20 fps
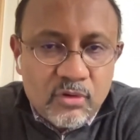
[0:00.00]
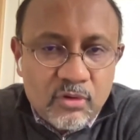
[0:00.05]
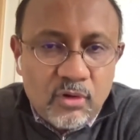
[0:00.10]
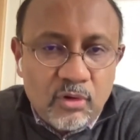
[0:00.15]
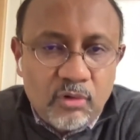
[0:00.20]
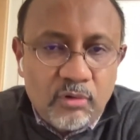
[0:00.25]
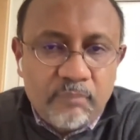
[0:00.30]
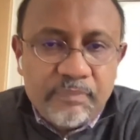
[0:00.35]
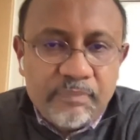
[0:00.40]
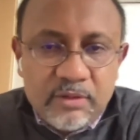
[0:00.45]

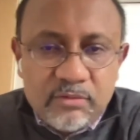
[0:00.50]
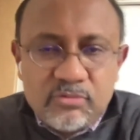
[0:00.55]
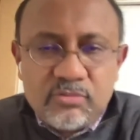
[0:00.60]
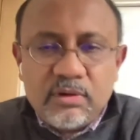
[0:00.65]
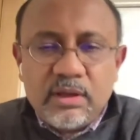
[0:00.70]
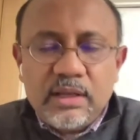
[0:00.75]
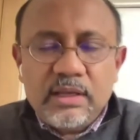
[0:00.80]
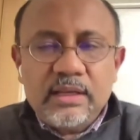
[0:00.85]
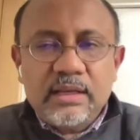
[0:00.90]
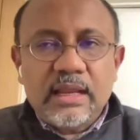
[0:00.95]
So
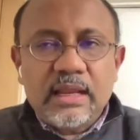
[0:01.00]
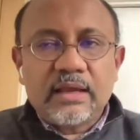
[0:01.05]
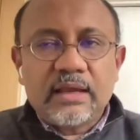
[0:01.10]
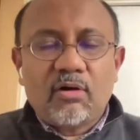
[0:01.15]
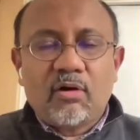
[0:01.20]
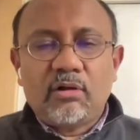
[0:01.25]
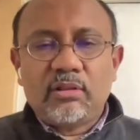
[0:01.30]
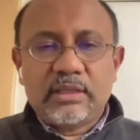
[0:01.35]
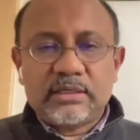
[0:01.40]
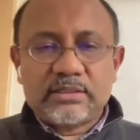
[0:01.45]
usually,
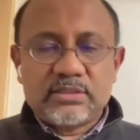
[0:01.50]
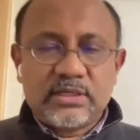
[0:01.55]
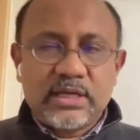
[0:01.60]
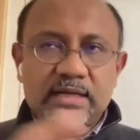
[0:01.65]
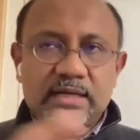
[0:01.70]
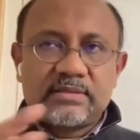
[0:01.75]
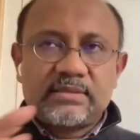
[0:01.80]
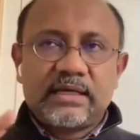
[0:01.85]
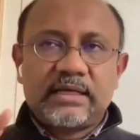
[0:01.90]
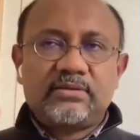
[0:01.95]
like, all the
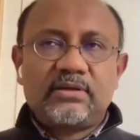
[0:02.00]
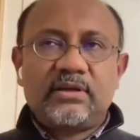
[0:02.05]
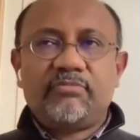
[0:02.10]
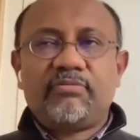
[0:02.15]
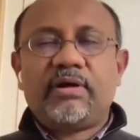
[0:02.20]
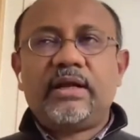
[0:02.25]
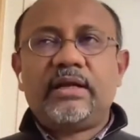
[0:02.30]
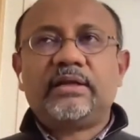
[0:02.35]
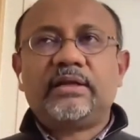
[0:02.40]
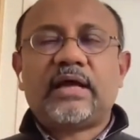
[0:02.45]
states have
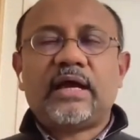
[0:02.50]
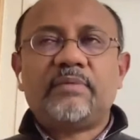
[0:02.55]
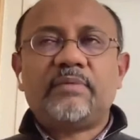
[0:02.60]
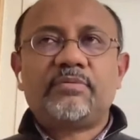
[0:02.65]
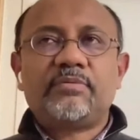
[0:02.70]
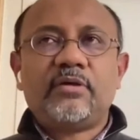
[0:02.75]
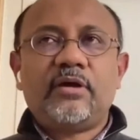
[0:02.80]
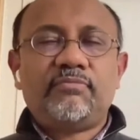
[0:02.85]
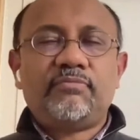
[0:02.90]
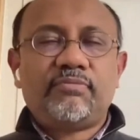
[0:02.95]
different
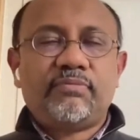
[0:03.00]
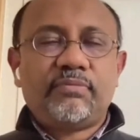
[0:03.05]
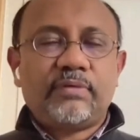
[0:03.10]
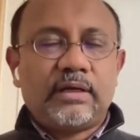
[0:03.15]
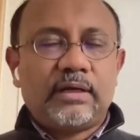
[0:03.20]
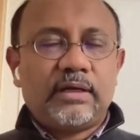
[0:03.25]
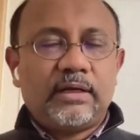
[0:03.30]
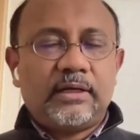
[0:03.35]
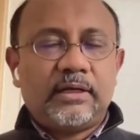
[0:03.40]
types of